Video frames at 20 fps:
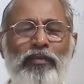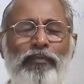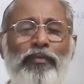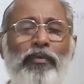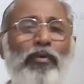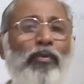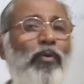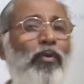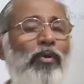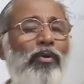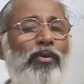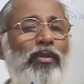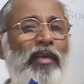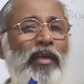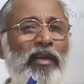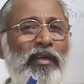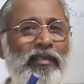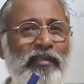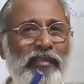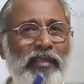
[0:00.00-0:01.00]
if you go to
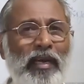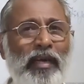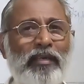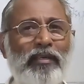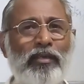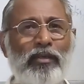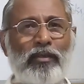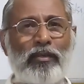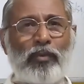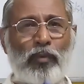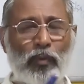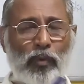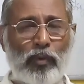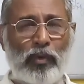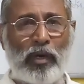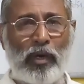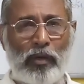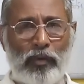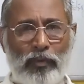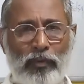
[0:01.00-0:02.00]
the exact
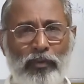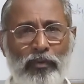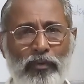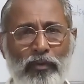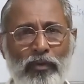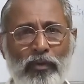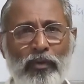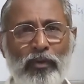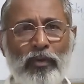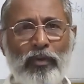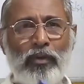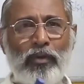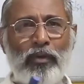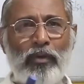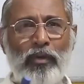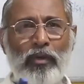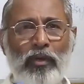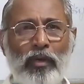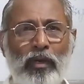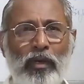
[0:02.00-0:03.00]
true Rahu
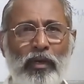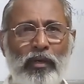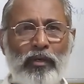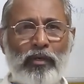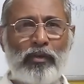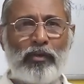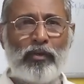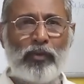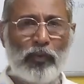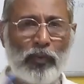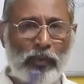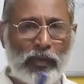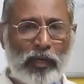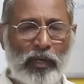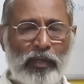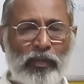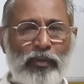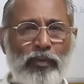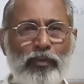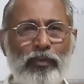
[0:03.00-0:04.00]
and true
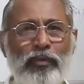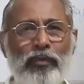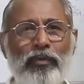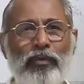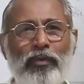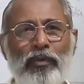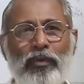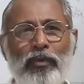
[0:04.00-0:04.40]
Ketu,